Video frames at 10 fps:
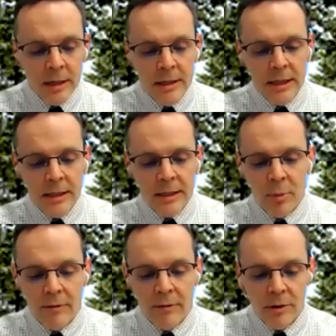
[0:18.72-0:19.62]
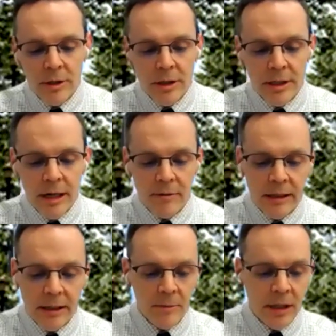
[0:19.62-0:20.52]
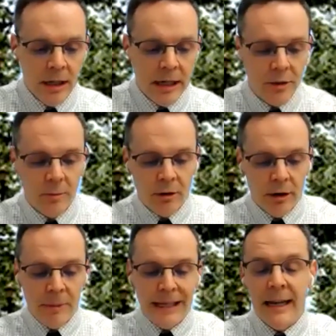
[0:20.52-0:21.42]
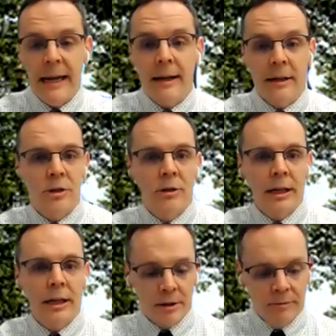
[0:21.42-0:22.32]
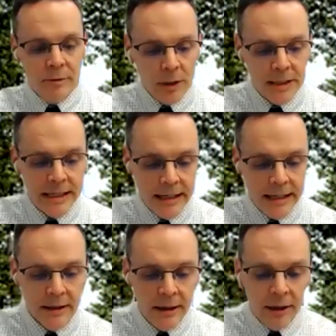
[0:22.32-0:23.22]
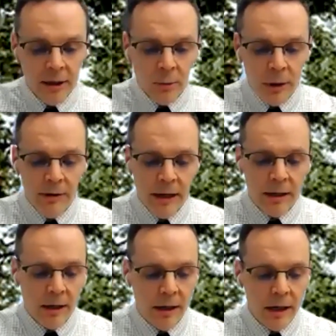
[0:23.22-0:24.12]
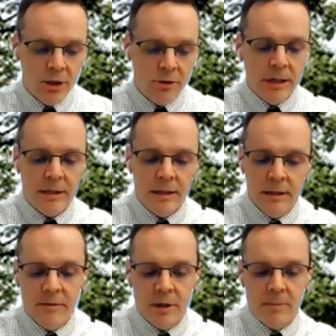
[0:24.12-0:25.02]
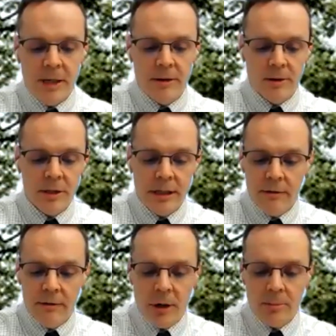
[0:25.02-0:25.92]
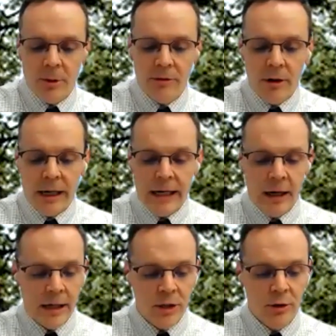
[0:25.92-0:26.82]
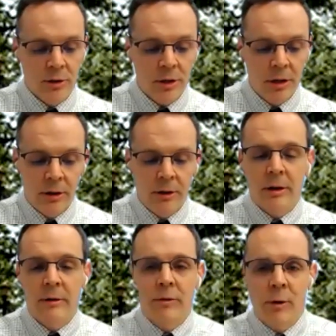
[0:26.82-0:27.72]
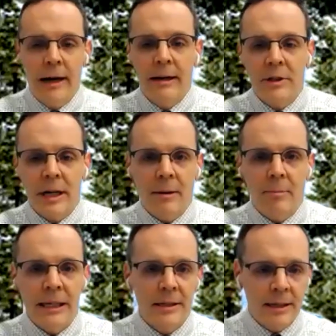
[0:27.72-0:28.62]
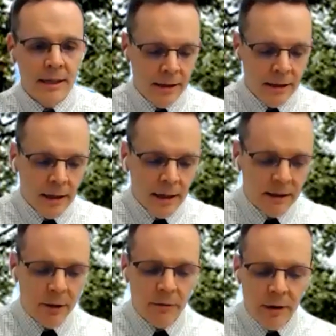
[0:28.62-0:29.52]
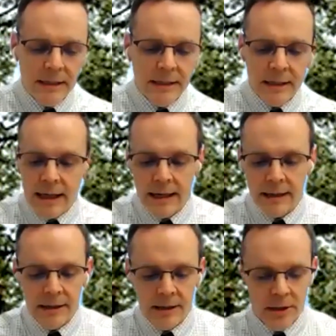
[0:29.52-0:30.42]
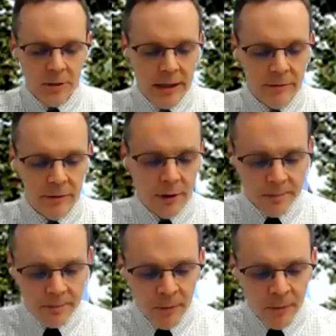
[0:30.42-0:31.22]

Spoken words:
Since the Provost Discovery Themes Lecture program began in 2014, we have had an illustrious list of speakers give thought-provoking lectures on a variety of topics, and I think you'll find today is no different.